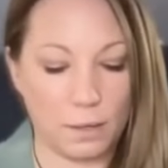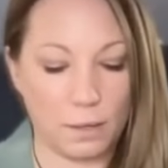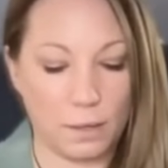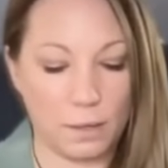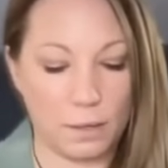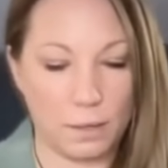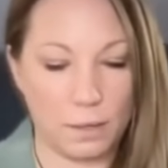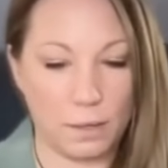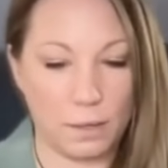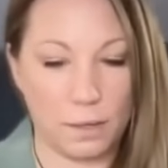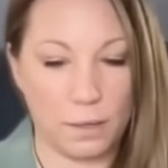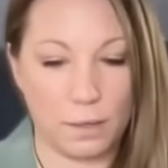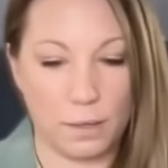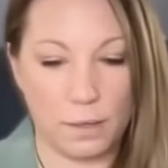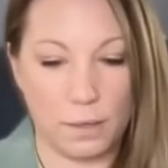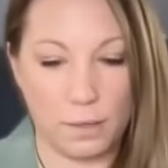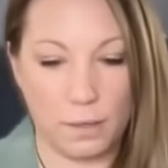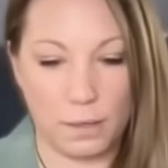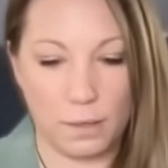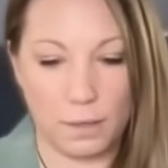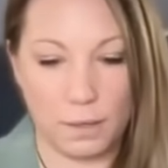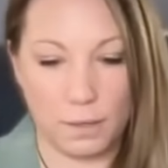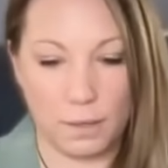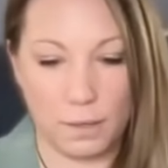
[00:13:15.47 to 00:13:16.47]

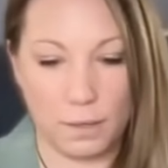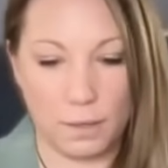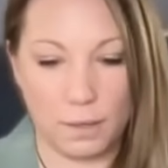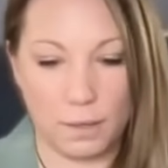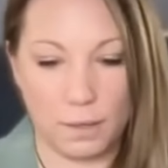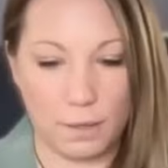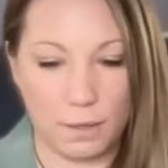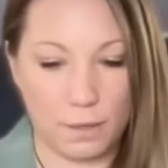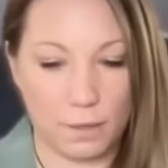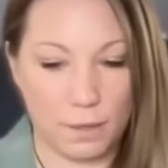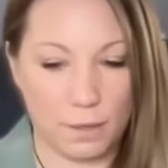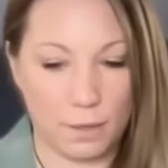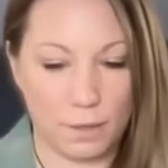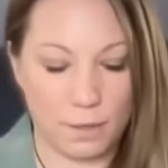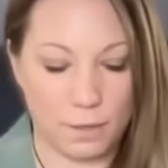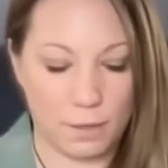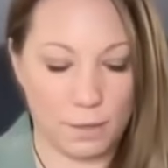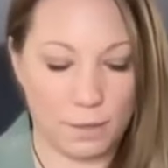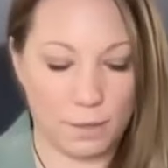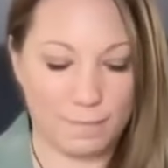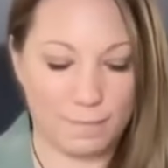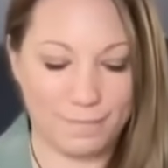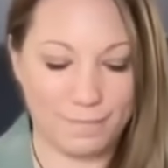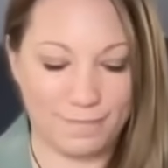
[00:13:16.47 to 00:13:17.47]

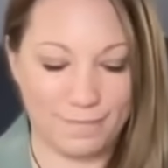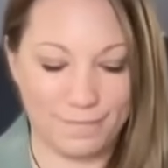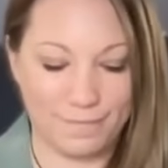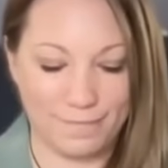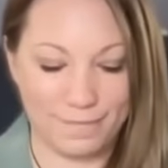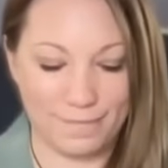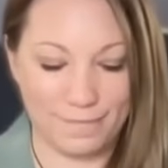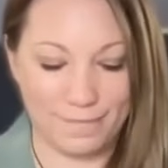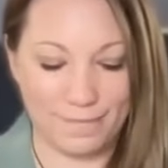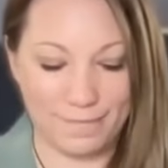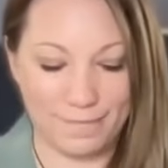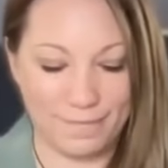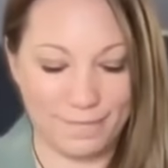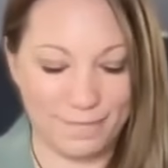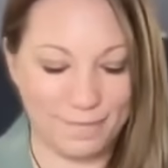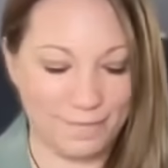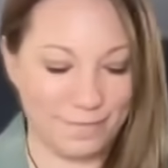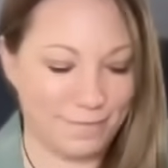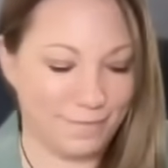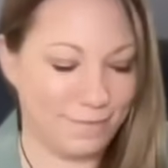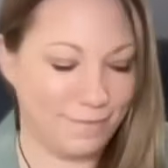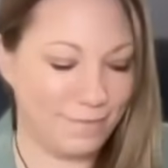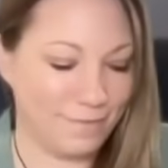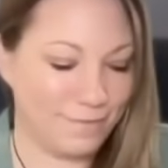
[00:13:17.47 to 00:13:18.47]

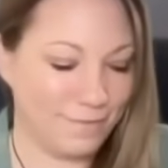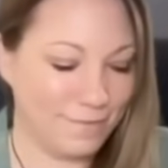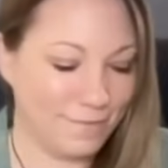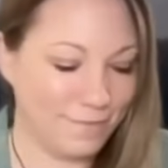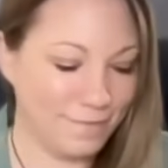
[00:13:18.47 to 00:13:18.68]
Nobody speaks.